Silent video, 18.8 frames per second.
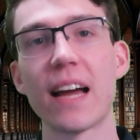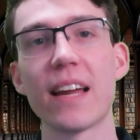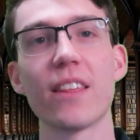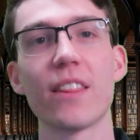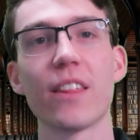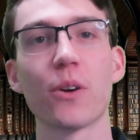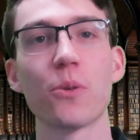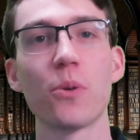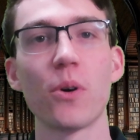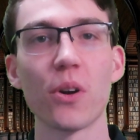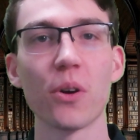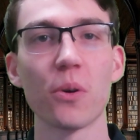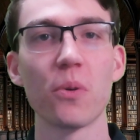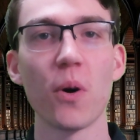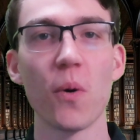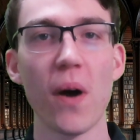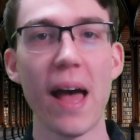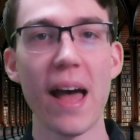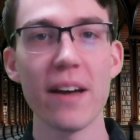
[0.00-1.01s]
kind of the
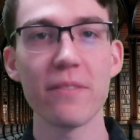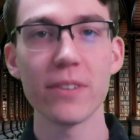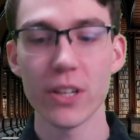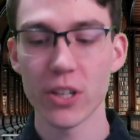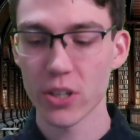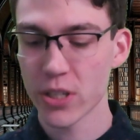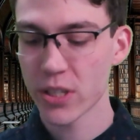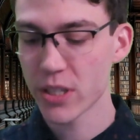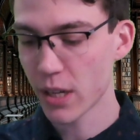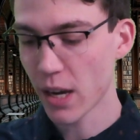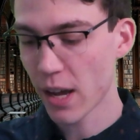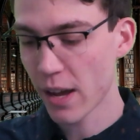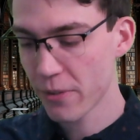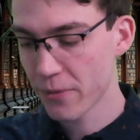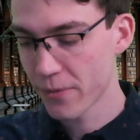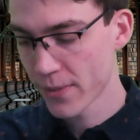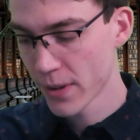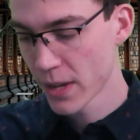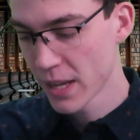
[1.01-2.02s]
quote-unquote heavier
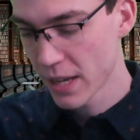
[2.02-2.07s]
stuff,